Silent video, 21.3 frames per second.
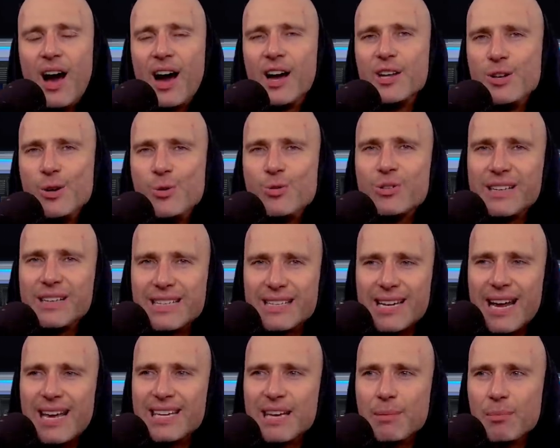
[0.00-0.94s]
I usually
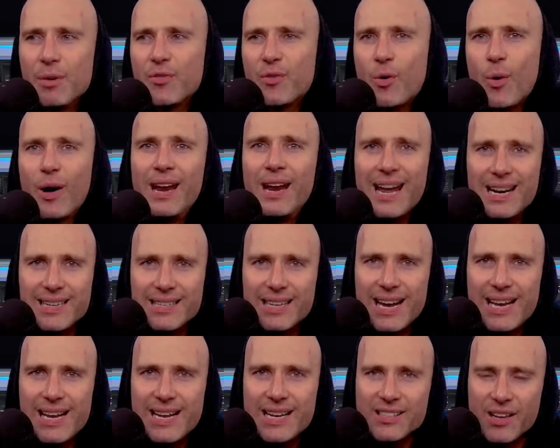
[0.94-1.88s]
take it before a leg
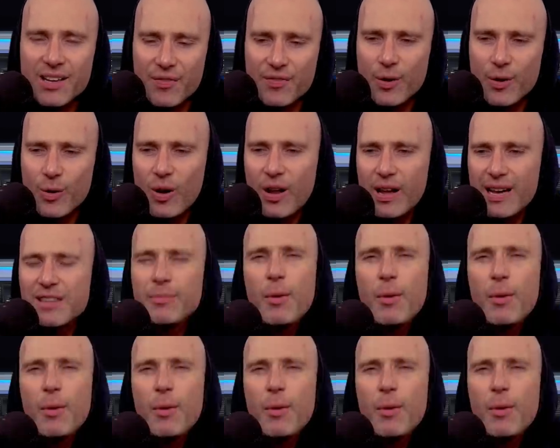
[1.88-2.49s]
day because I feel like,